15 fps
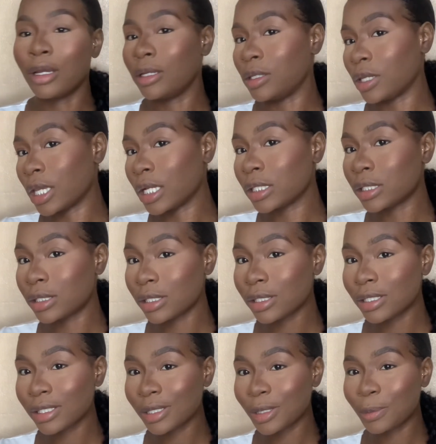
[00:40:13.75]
You can still
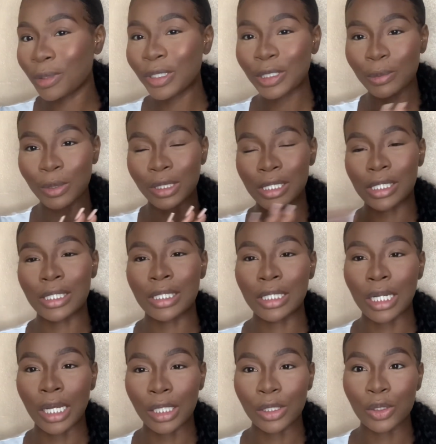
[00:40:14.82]
see the blush, but it's
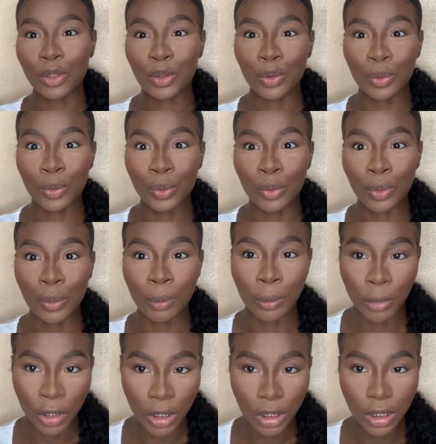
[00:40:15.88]
not too
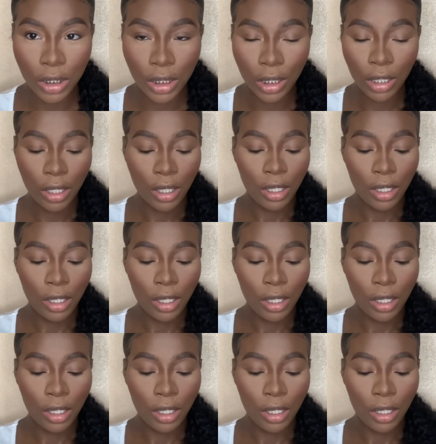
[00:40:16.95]
much.